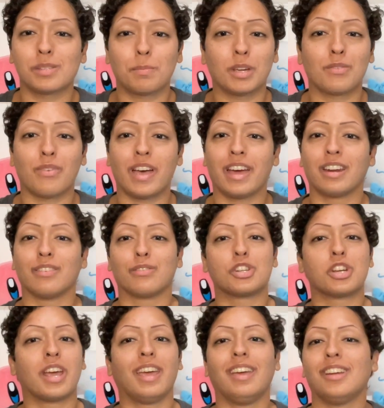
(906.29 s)
a big fan of
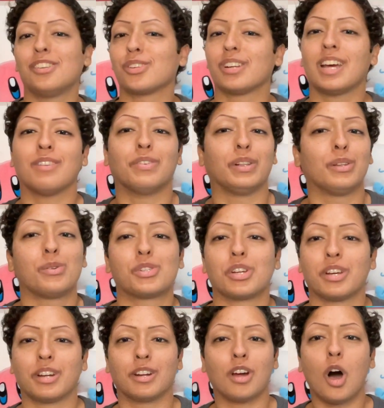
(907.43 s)
change and
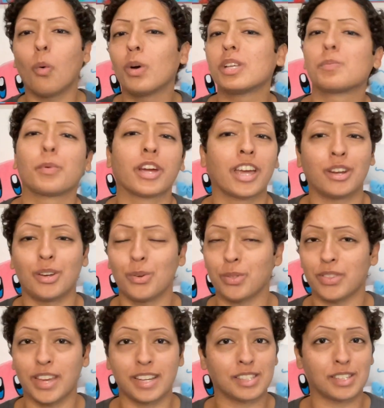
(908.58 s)
evolution and always bringing new
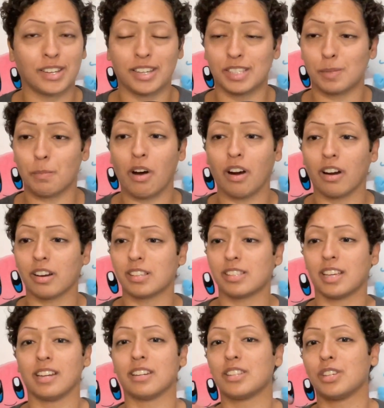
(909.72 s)
things to his parks
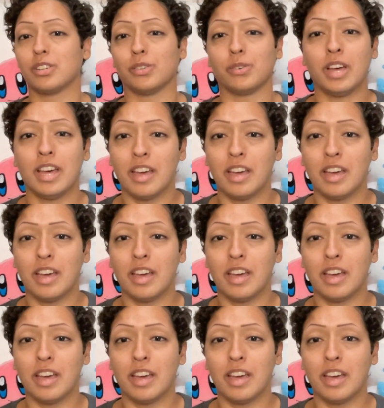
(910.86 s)
and to